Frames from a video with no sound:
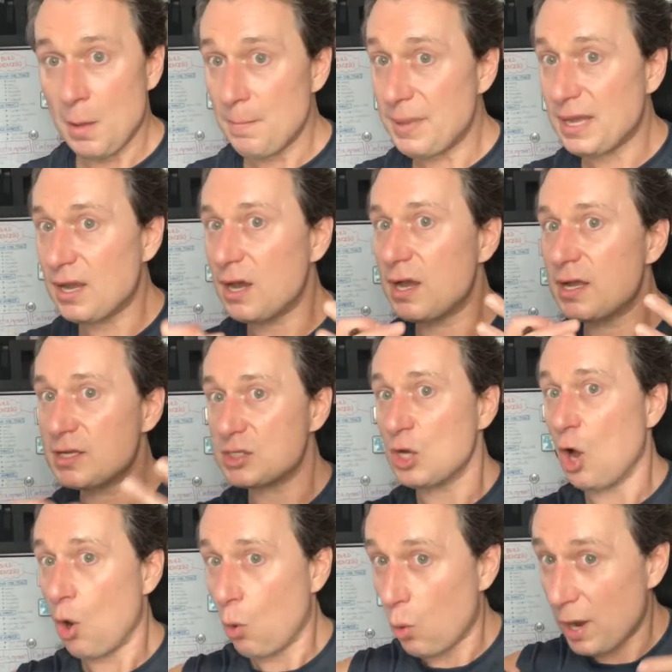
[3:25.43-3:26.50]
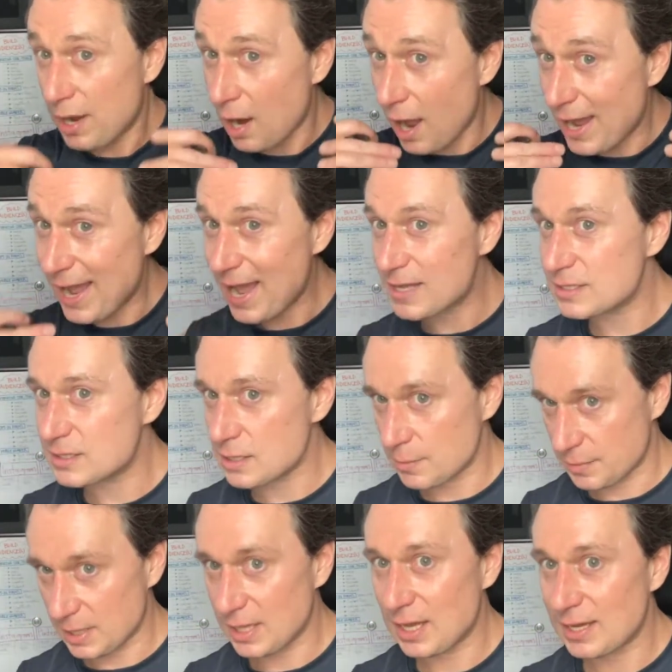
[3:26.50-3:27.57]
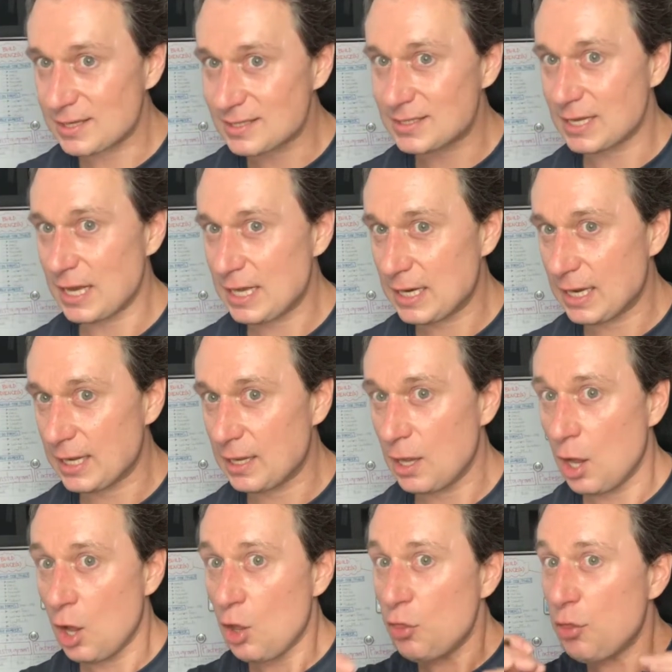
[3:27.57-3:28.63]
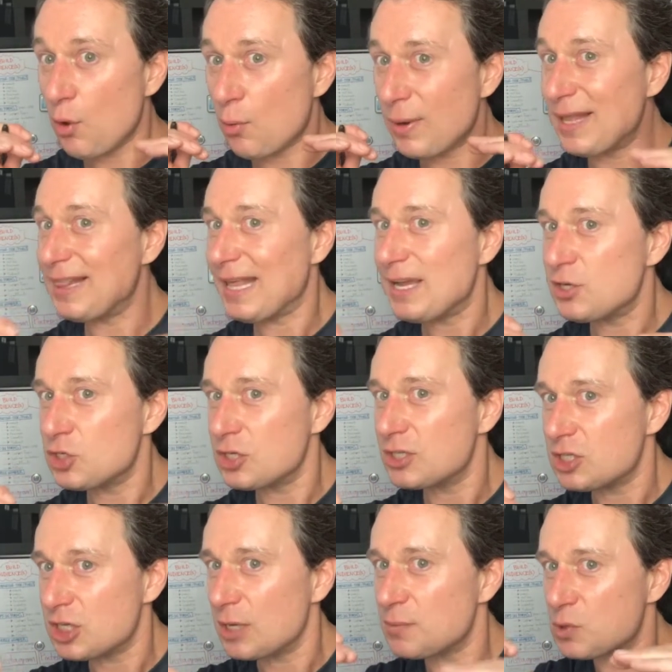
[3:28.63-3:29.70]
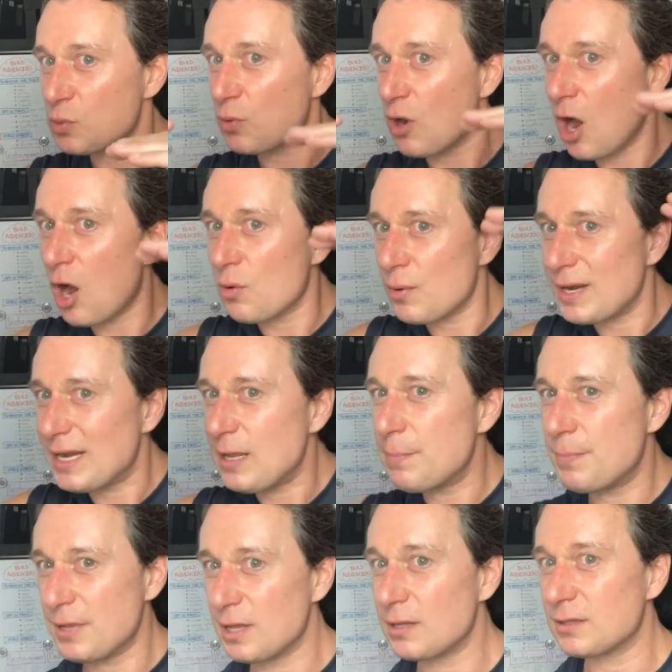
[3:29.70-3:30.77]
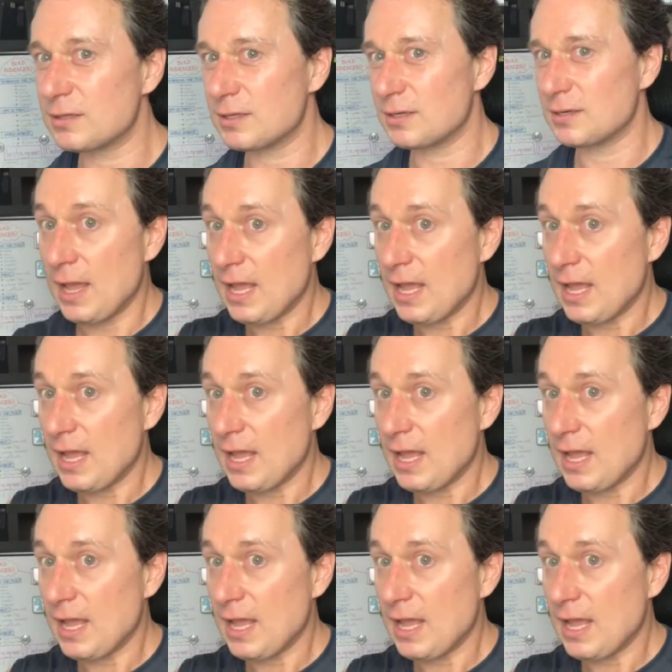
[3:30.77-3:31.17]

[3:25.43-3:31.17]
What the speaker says: Because when I had something exciting, the relationships were already built.